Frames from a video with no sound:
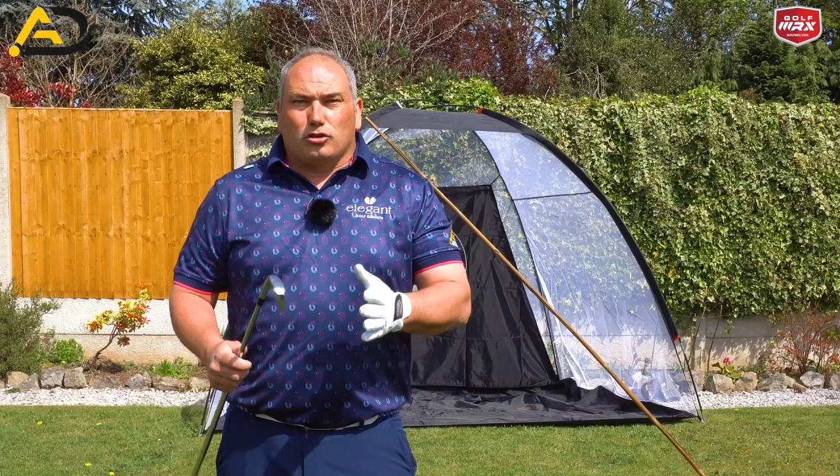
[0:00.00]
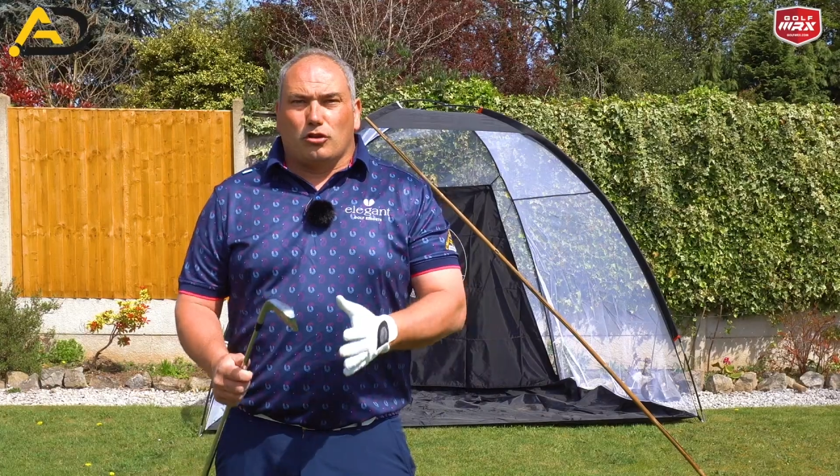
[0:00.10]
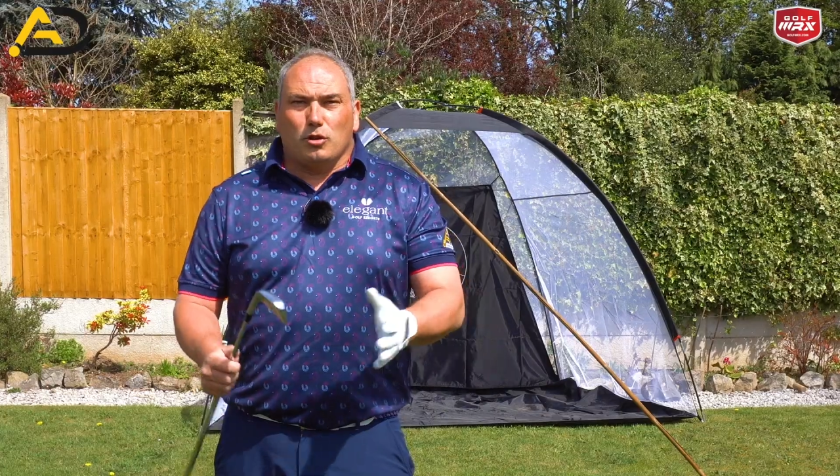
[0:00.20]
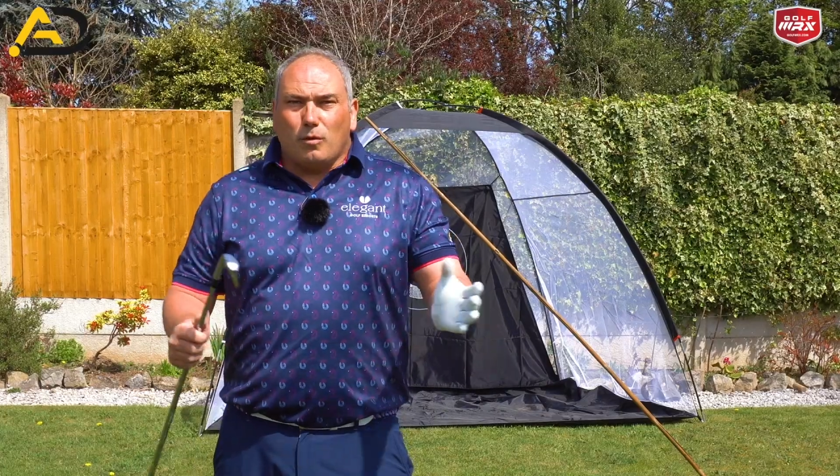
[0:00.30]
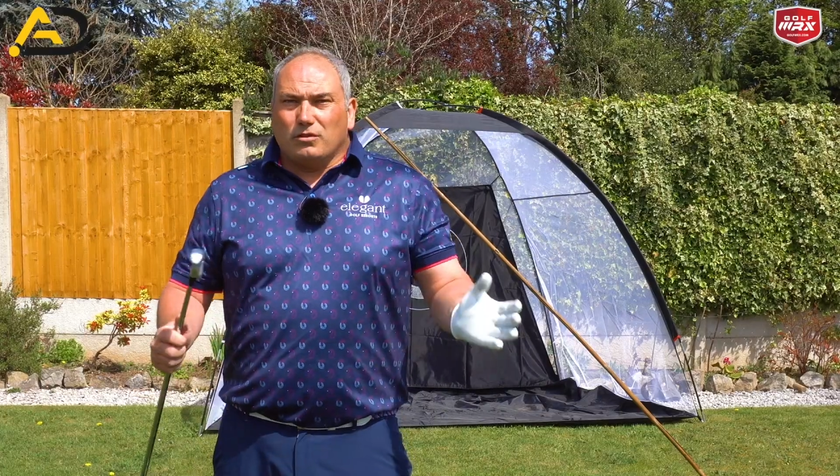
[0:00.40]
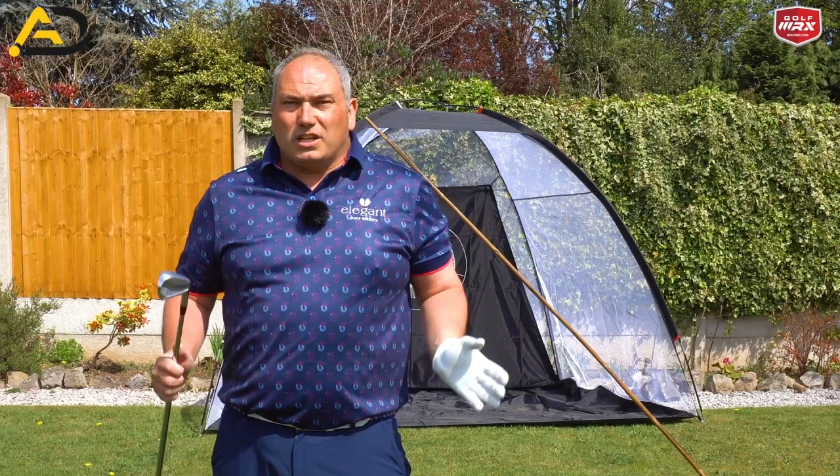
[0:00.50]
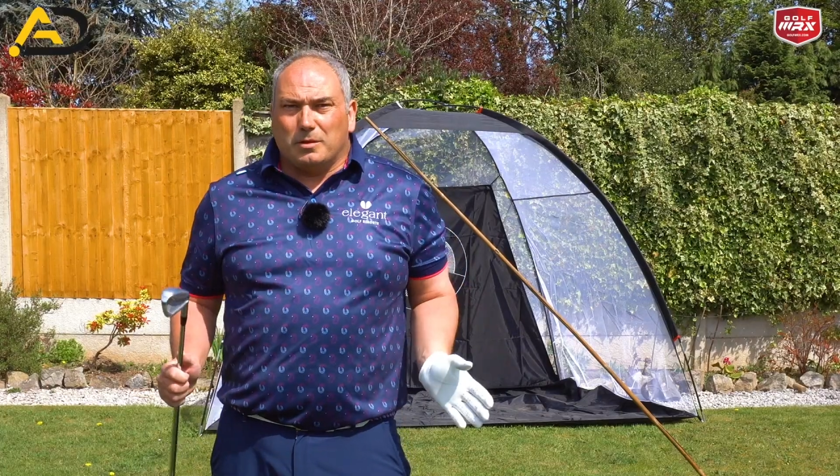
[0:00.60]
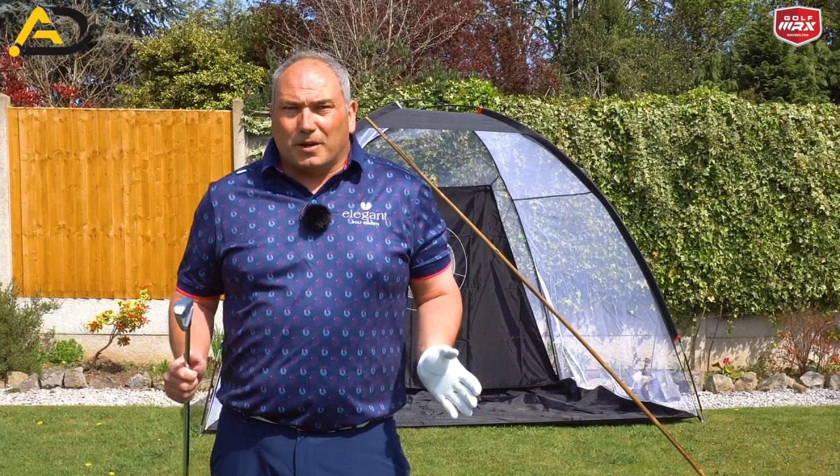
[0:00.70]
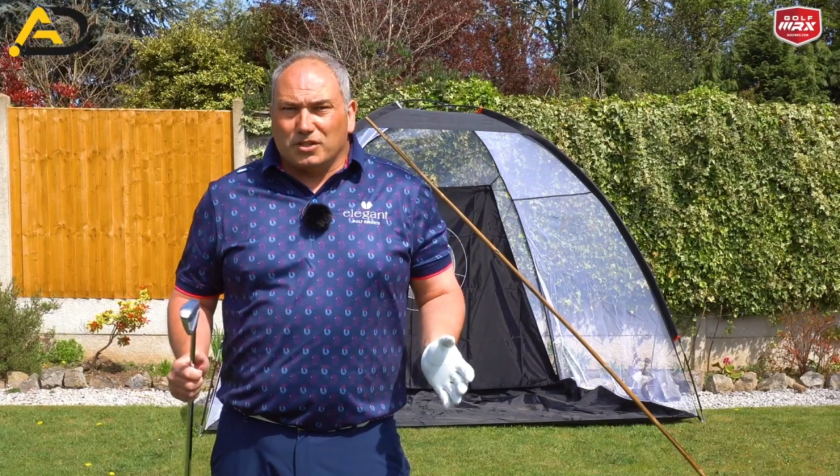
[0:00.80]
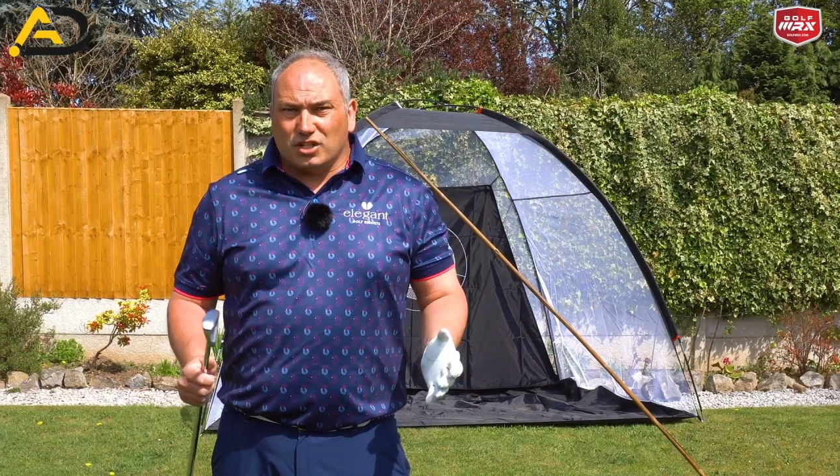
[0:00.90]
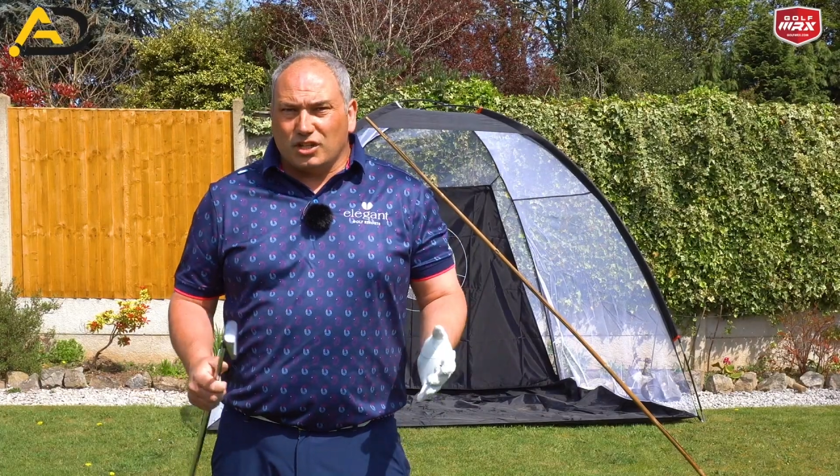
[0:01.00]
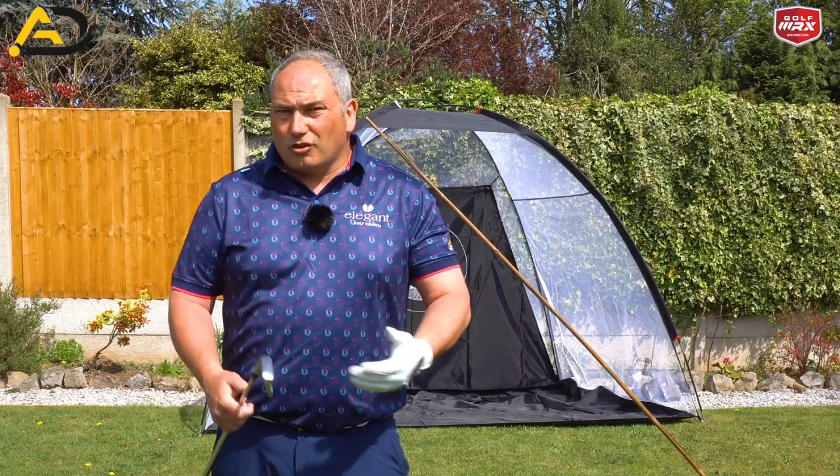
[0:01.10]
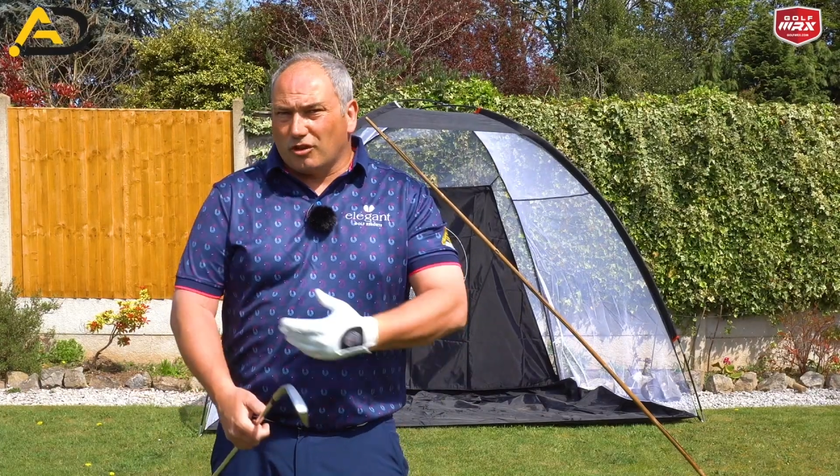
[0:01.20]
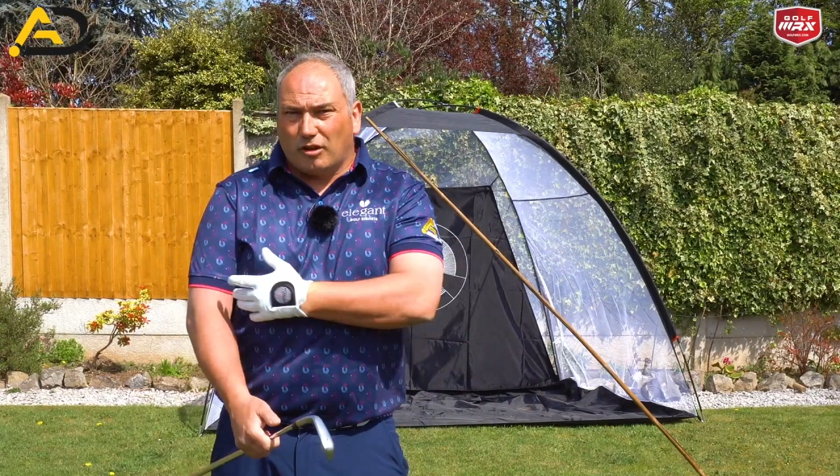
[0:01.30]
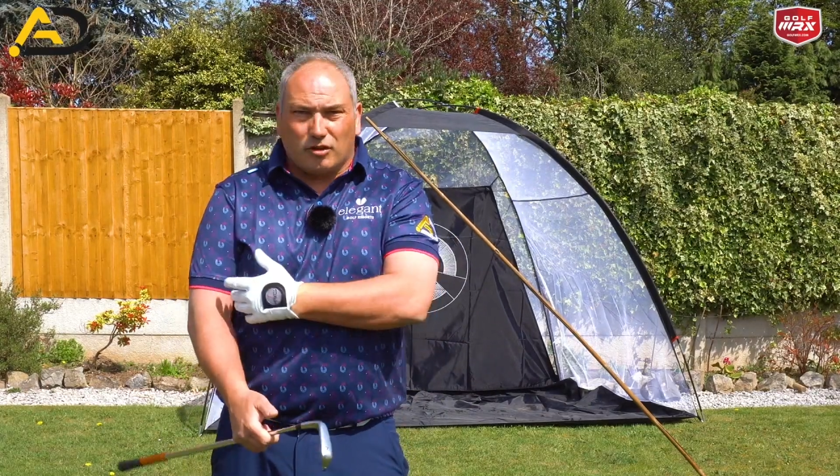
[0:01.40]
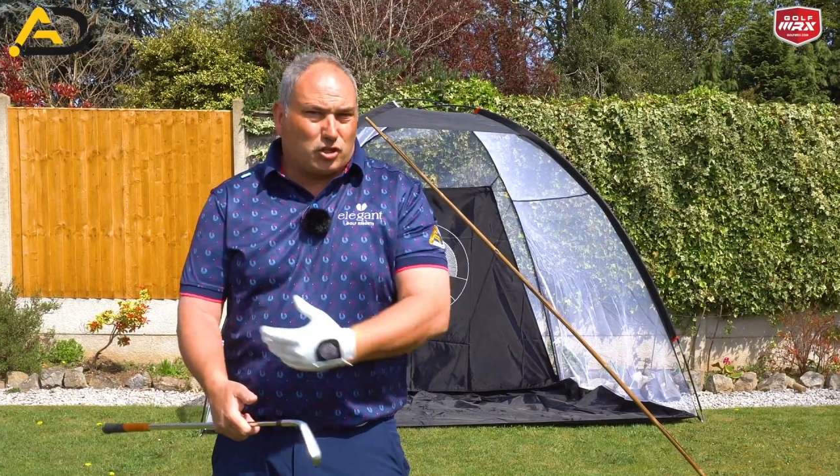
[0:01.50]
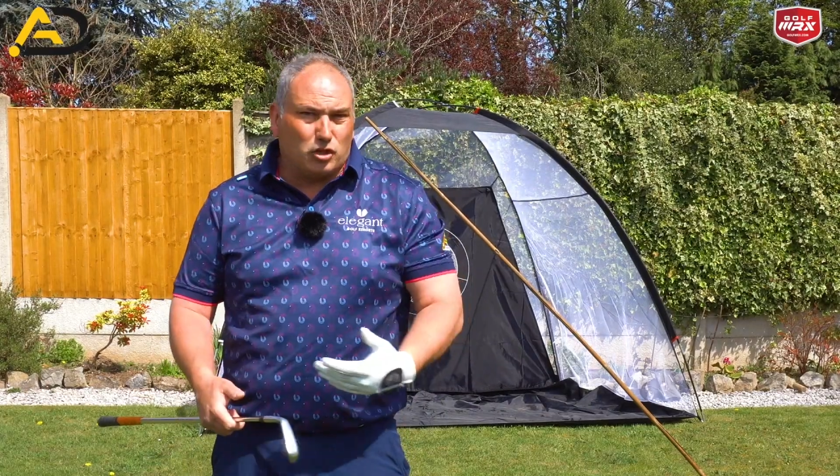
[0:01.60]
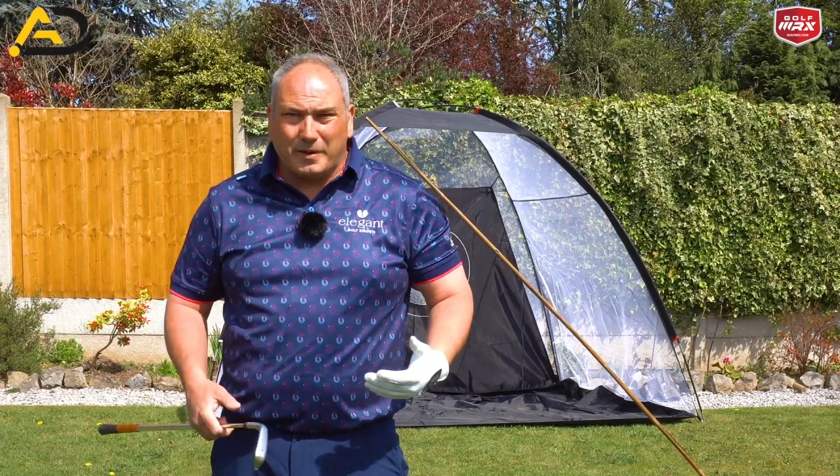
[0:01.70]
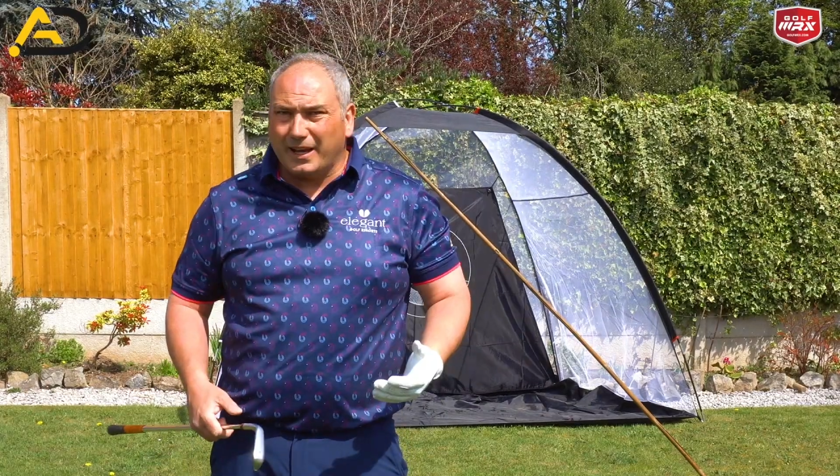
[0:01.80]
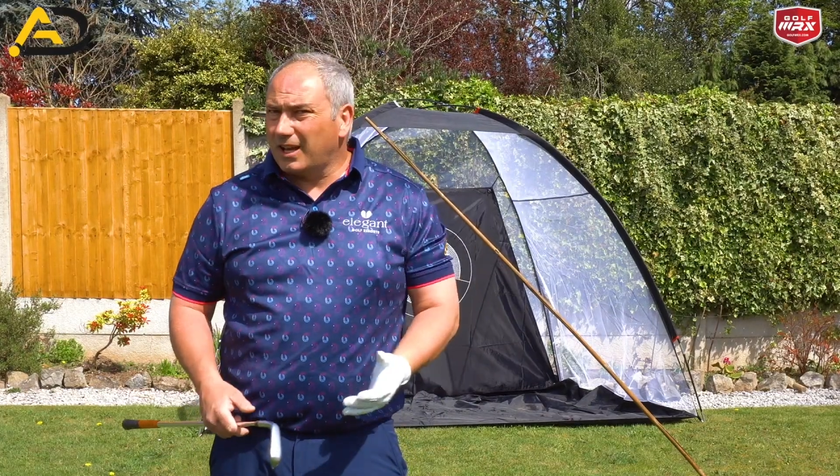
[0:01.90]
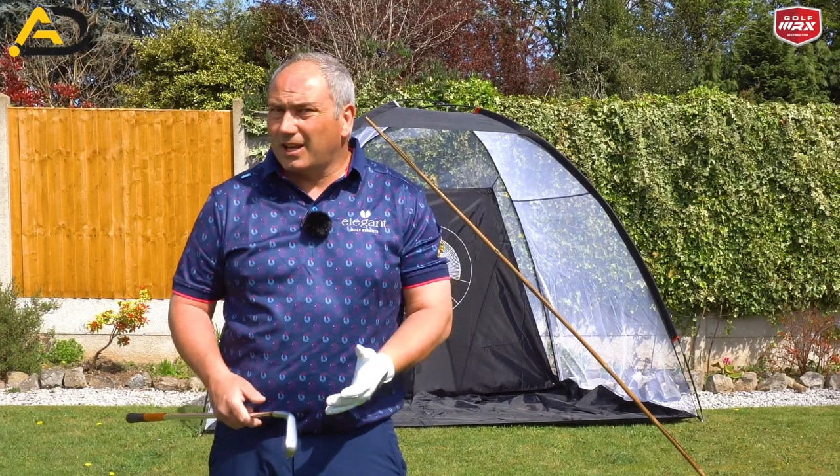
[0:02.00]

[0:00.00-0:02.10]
So you won't need a bungee tubing.